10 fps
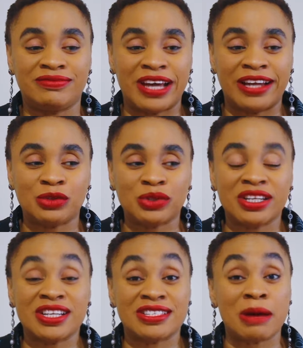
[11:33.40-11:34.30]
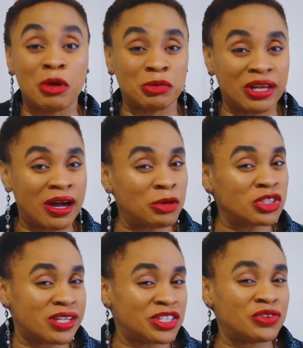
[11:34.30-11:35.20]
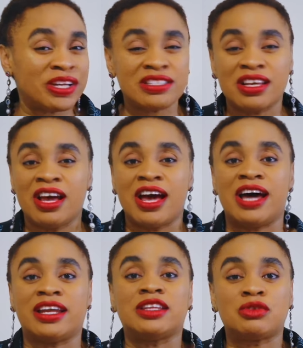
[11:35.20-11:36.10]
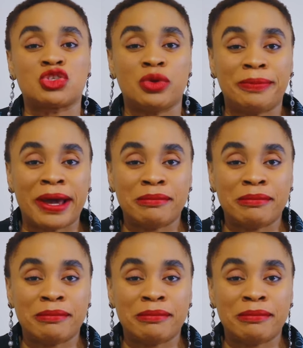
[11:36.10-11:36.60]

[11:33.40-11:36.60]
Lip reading: I don't think is that popular amongst Nigerians, and I think we should imbibe